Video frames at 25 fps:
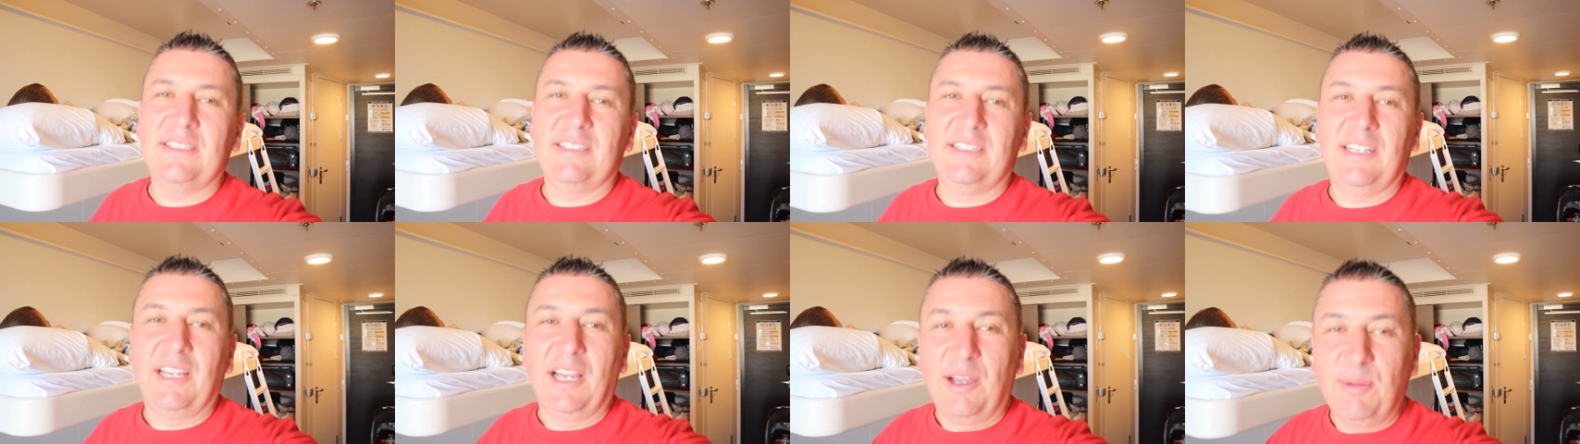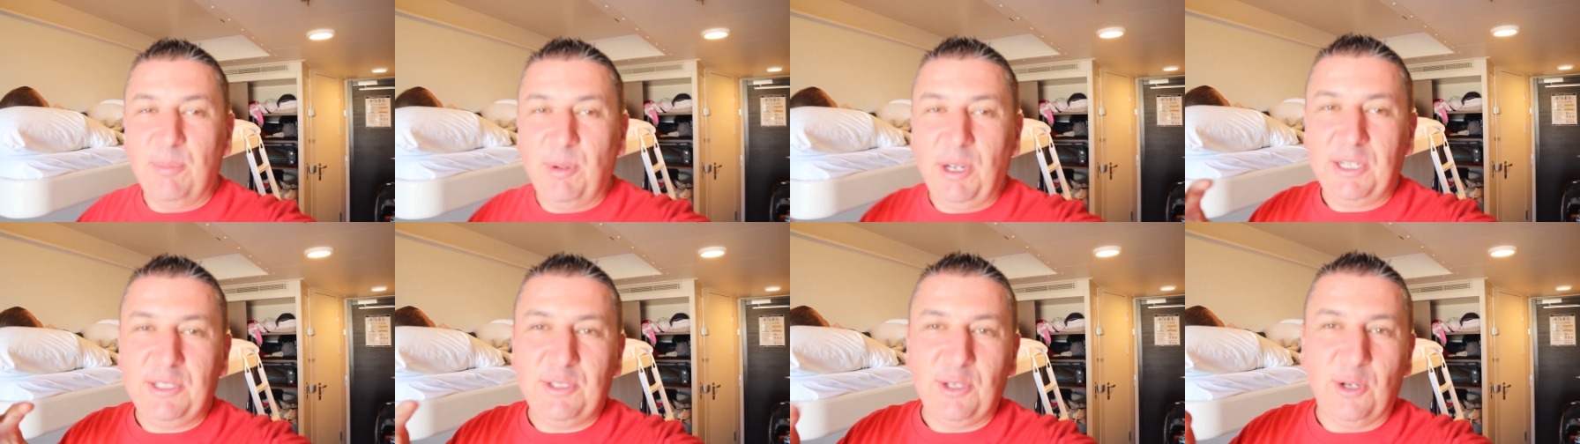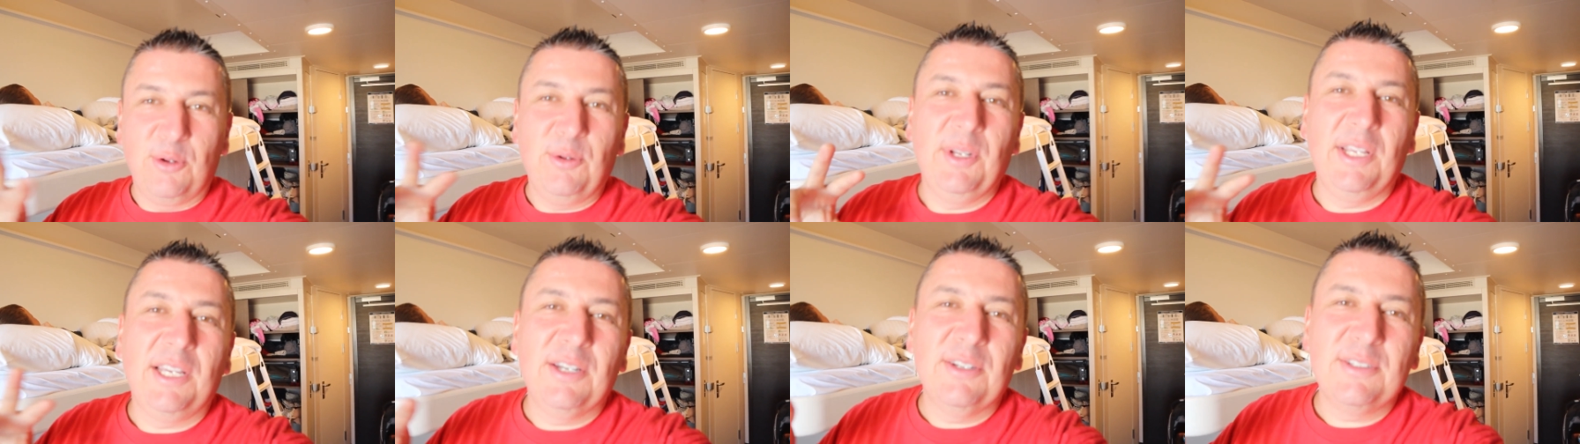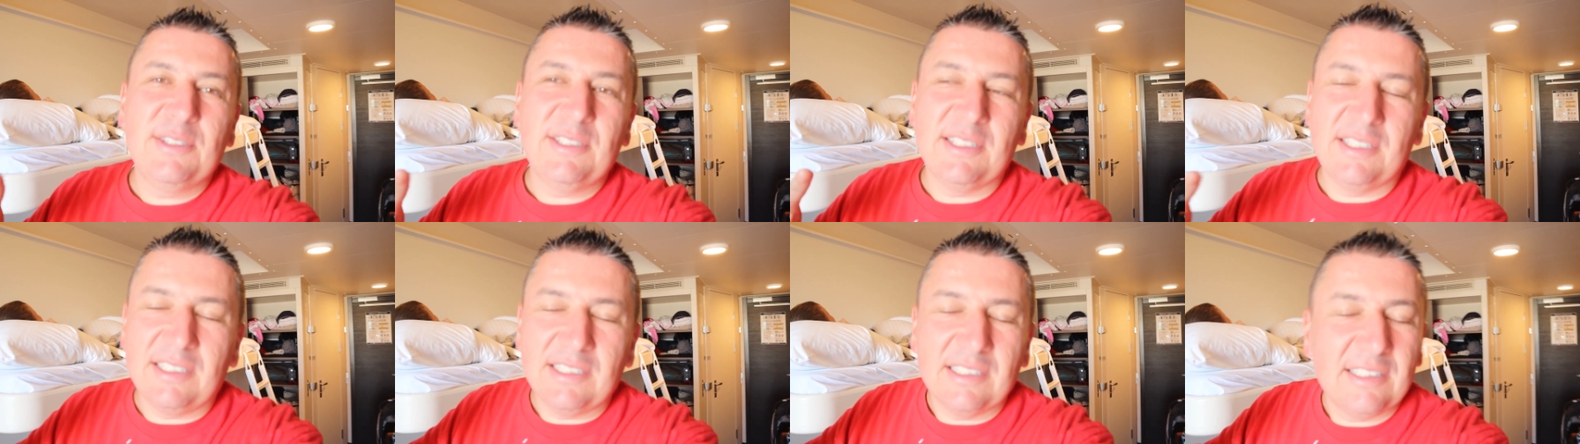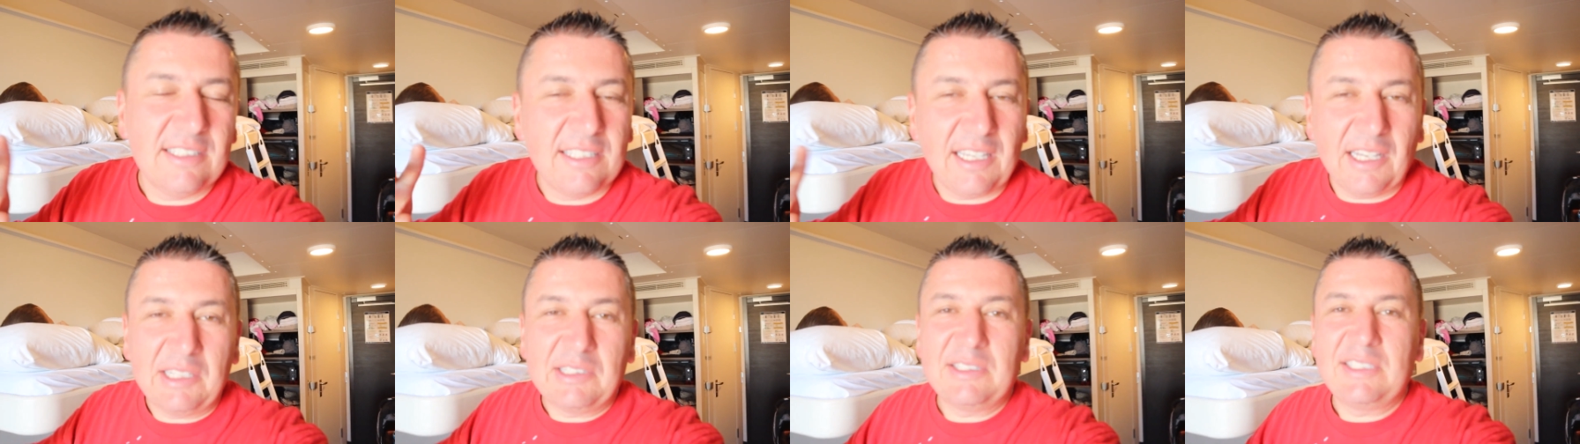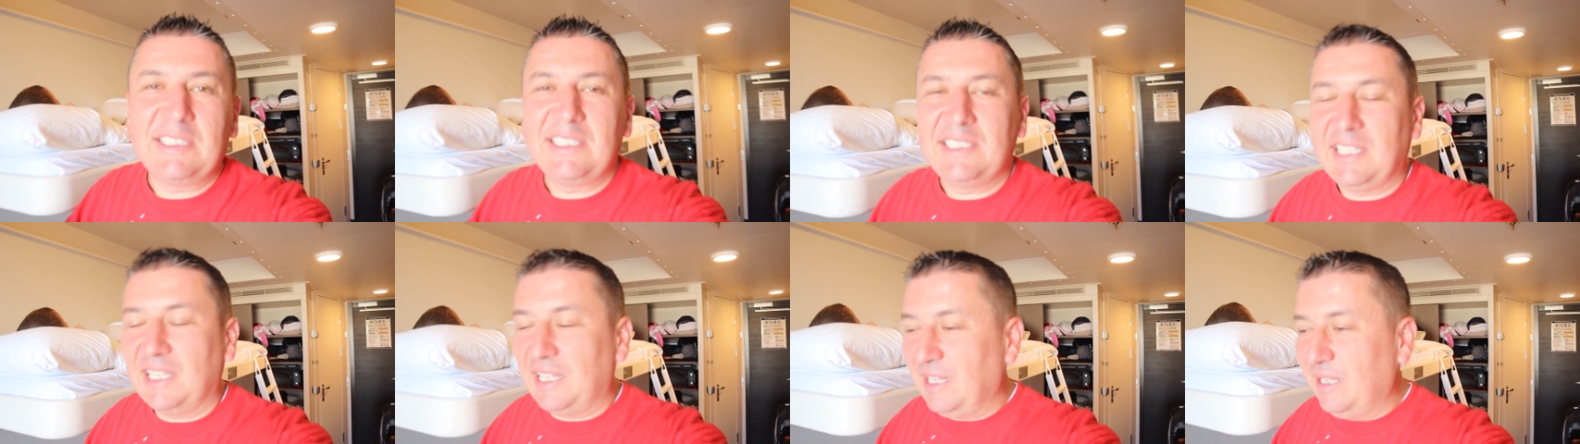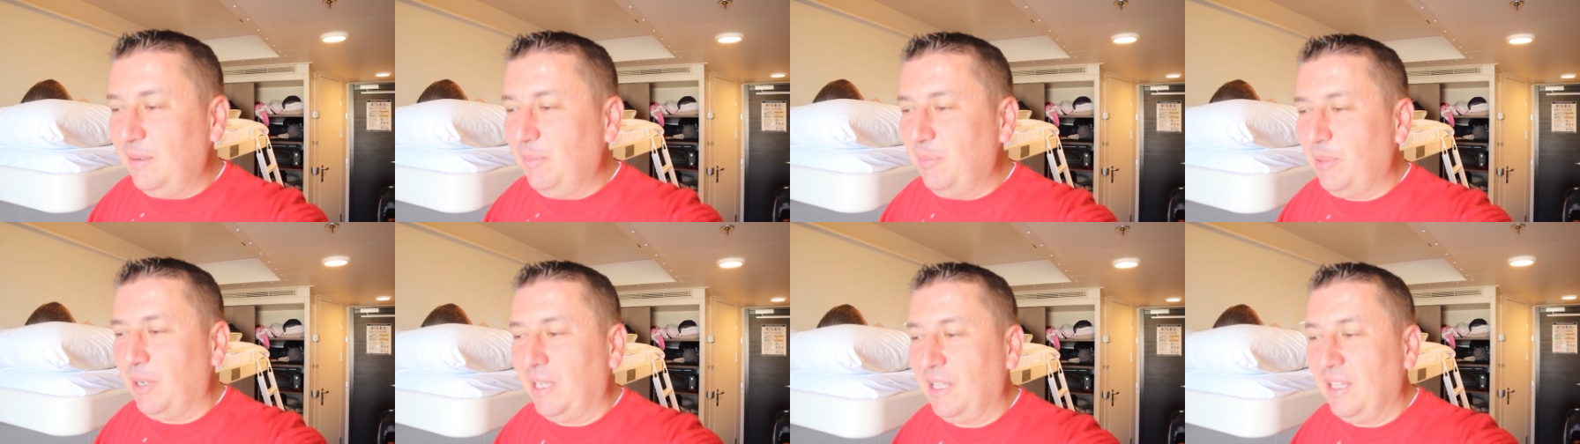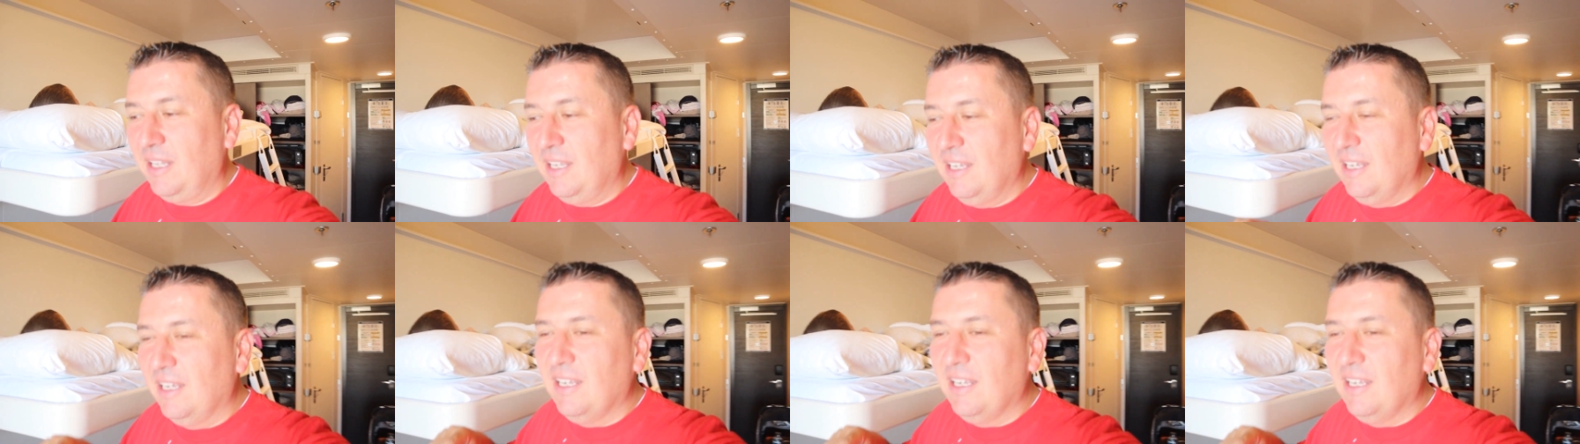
cut my toenails, and it sounds silly, but